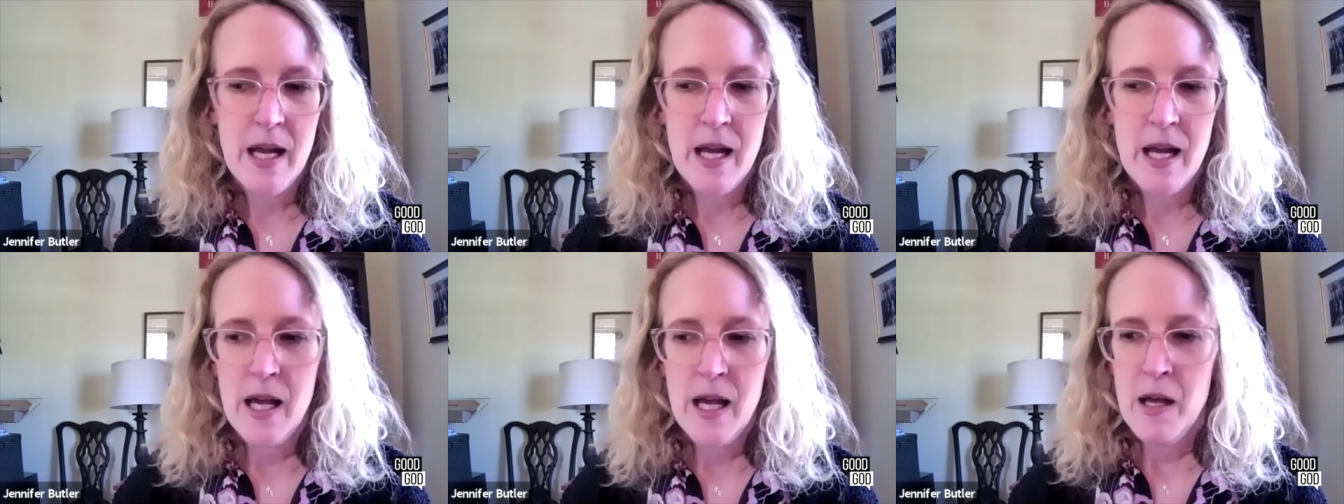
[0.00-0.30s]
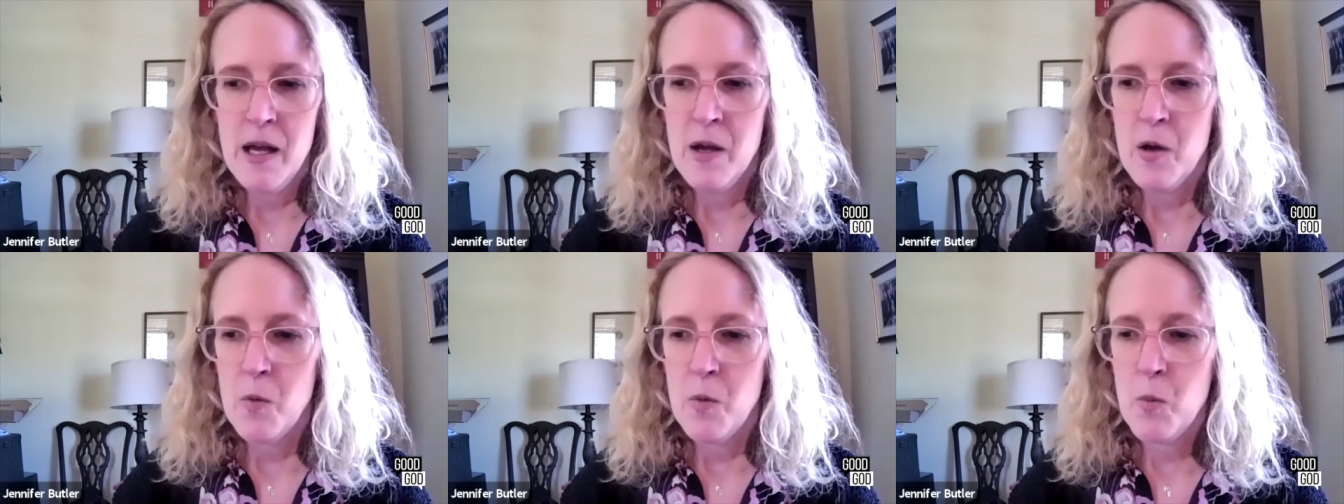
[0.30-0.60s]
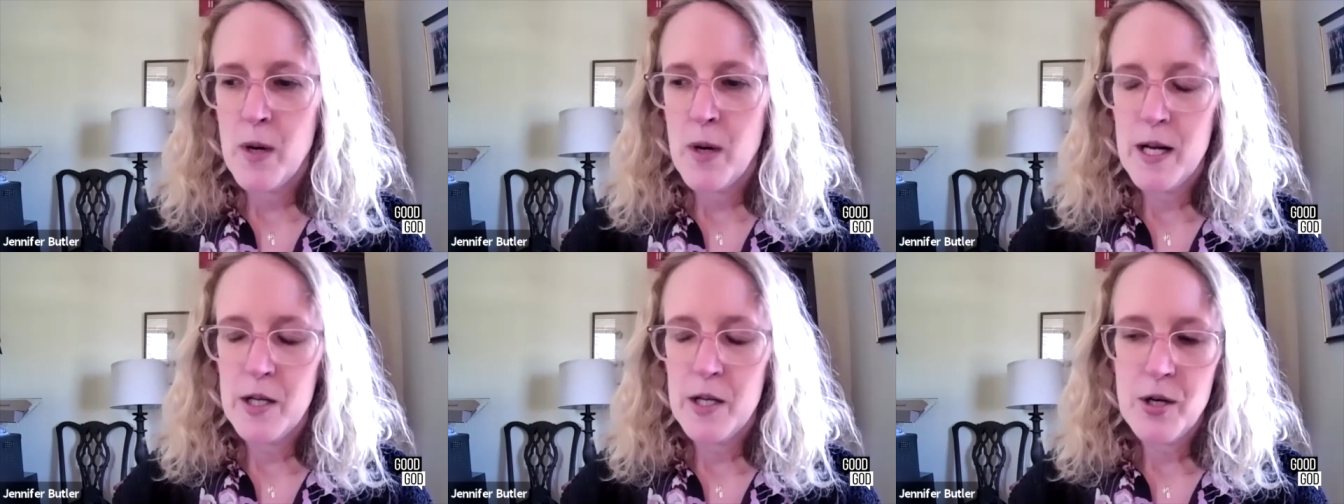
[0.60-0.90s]
Mm-hmm.
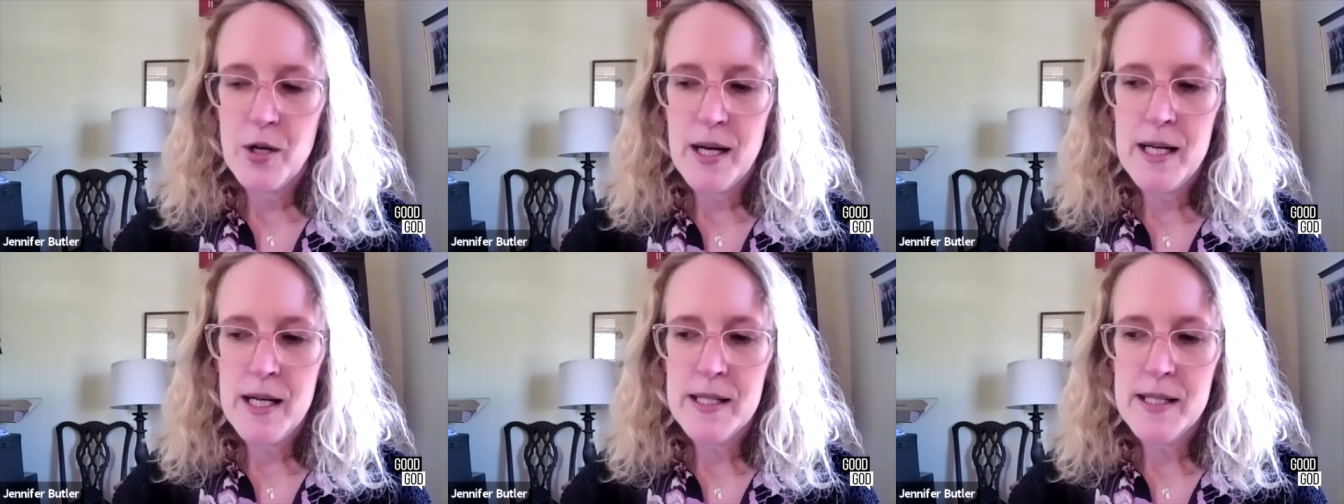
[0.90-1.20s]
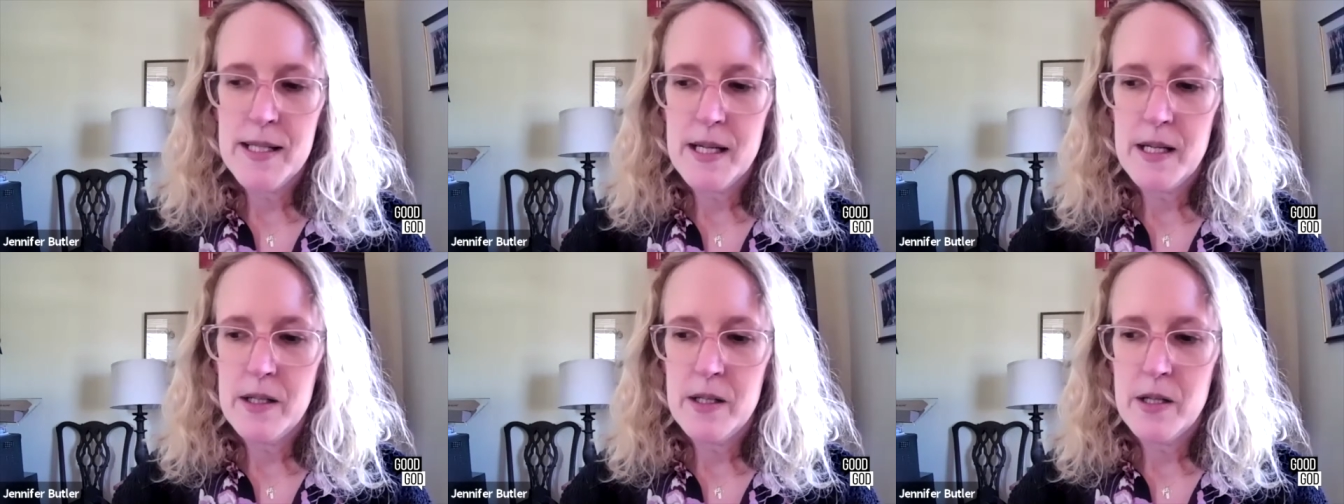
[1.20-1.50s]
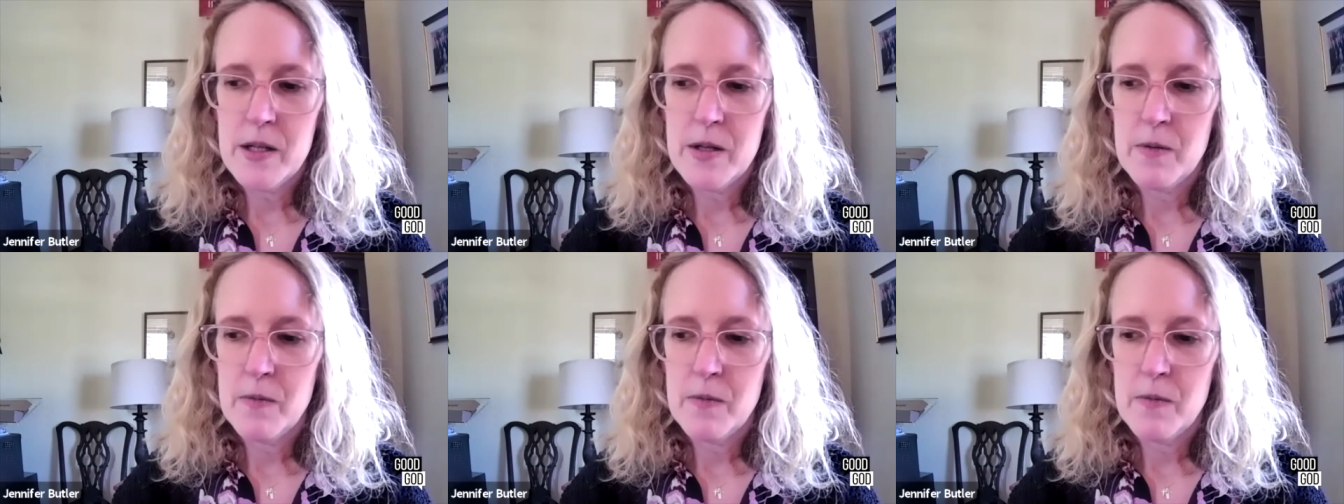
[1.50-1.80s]
What I try to say
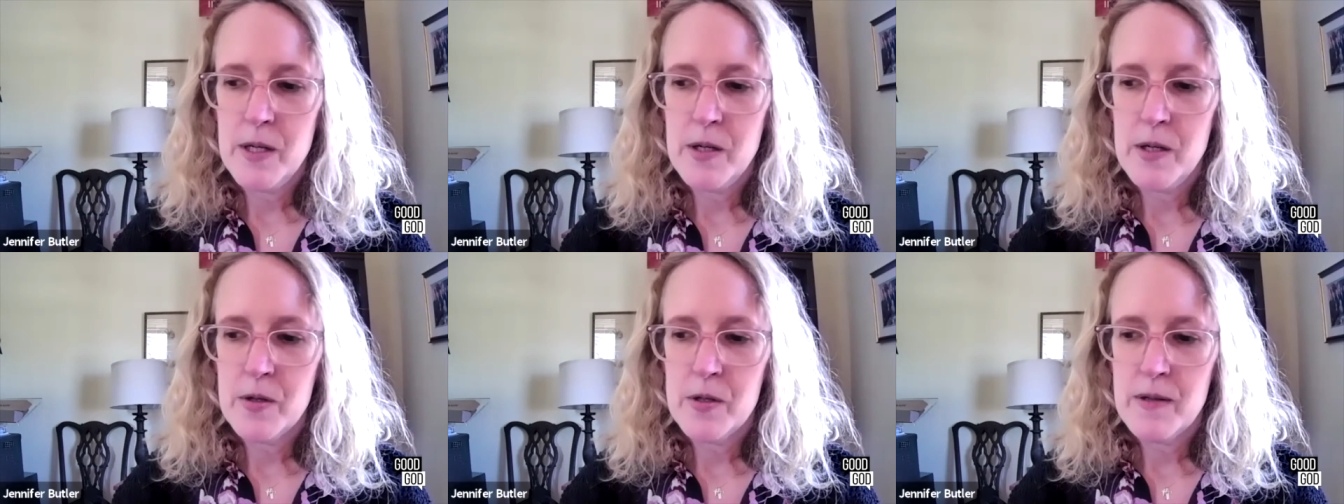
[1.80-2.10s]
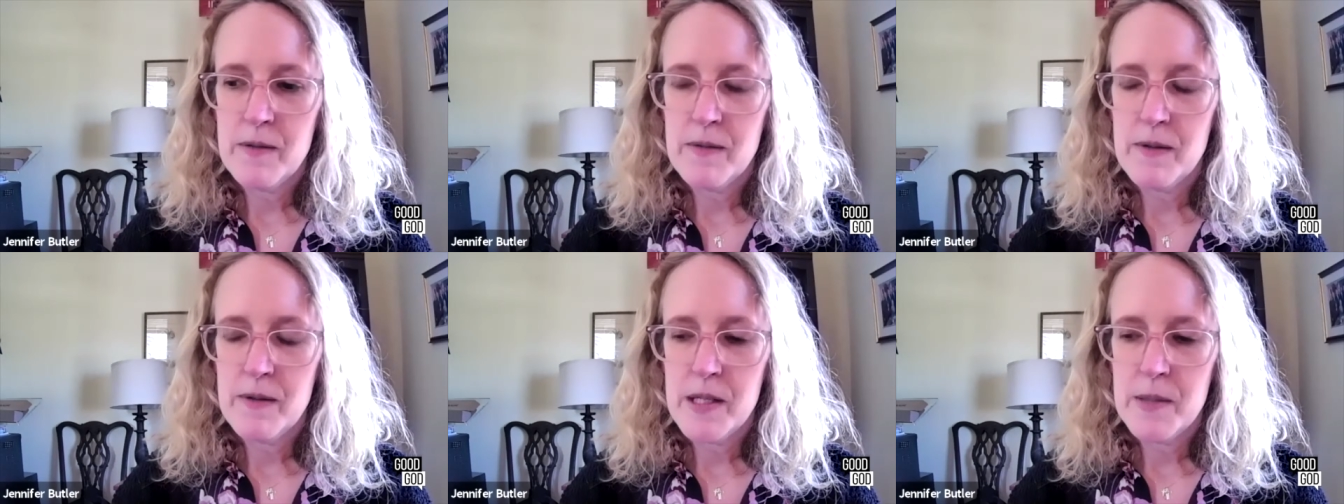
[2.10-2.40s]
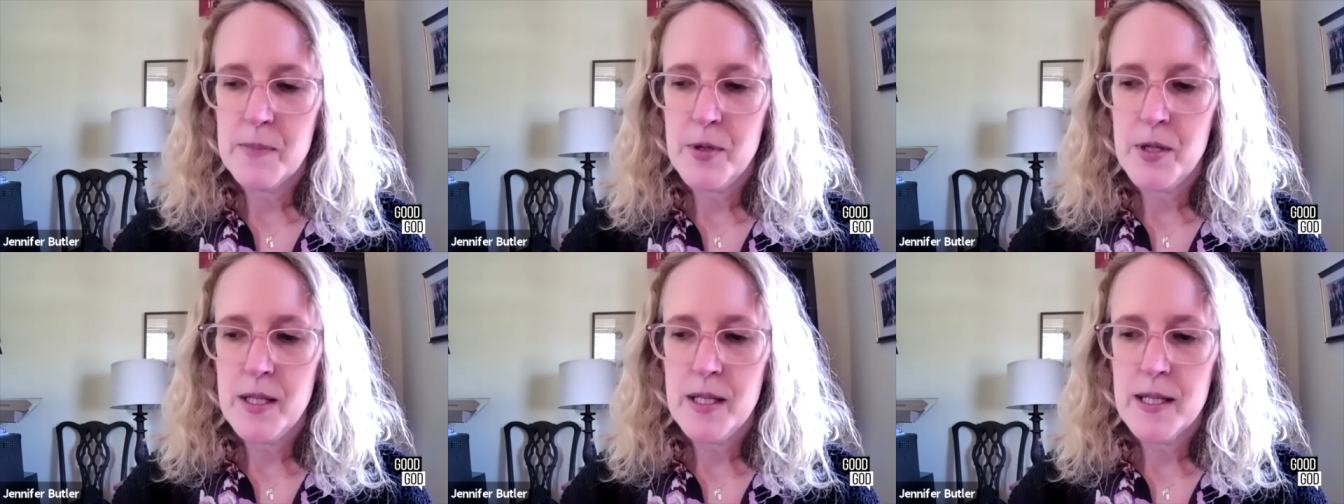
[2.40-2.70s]
to the readers of
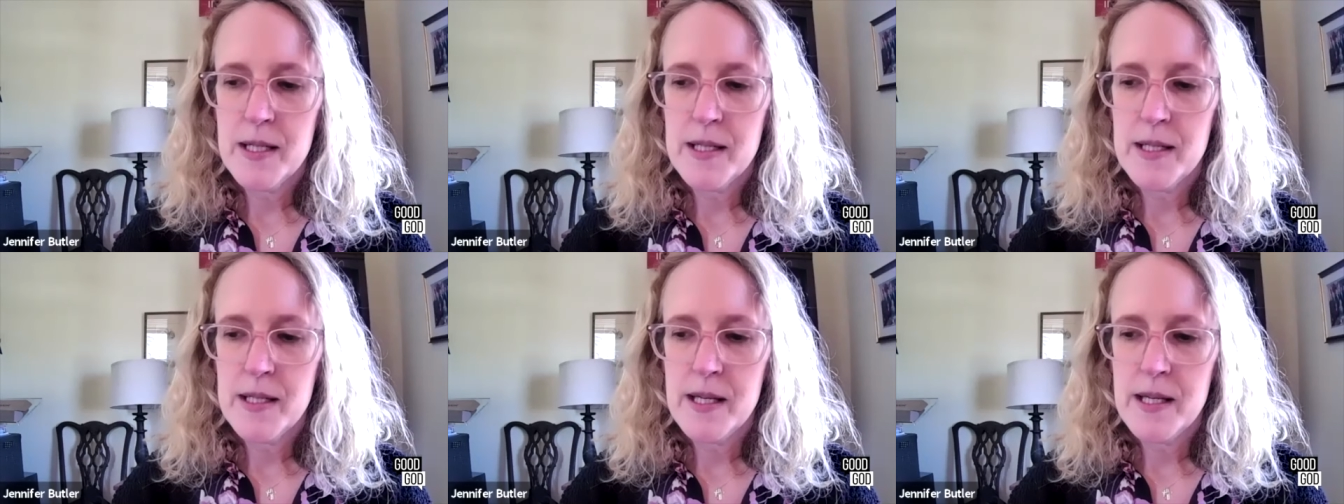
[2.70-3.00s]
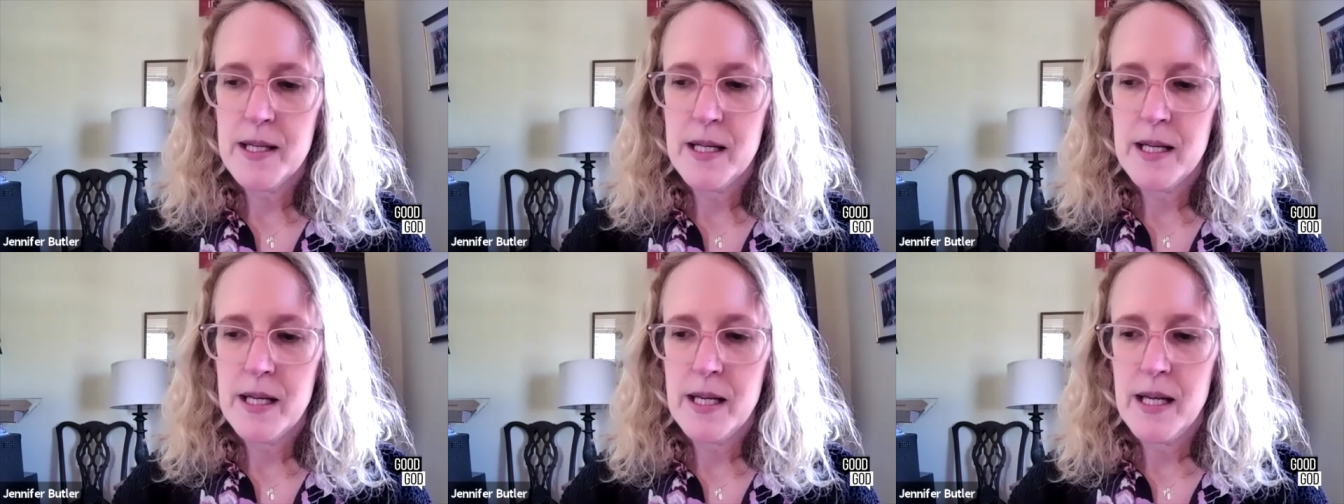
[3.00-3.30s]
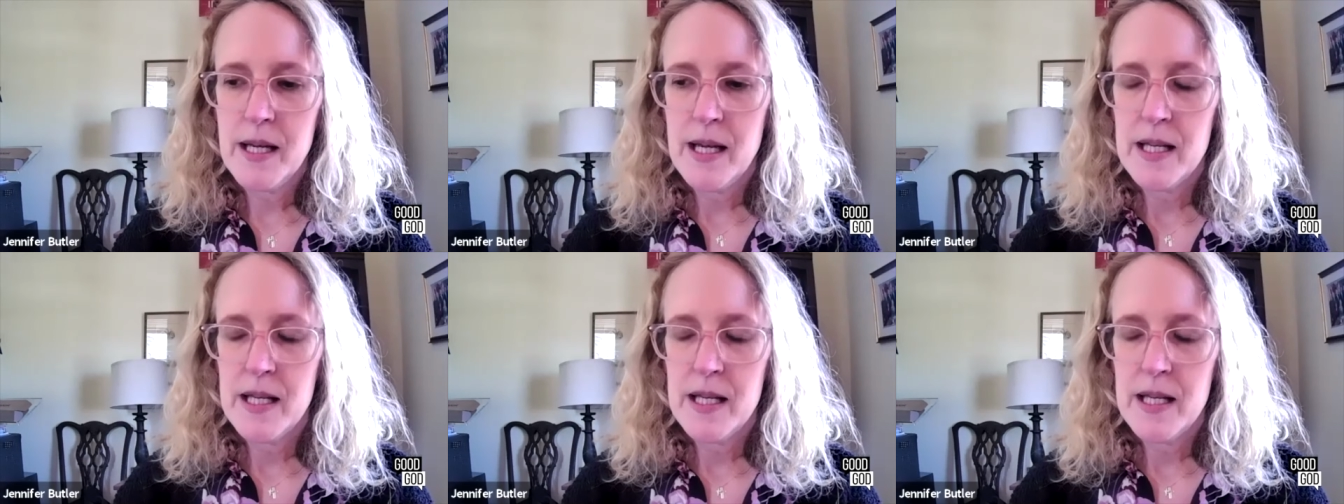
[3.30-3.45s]
this book is that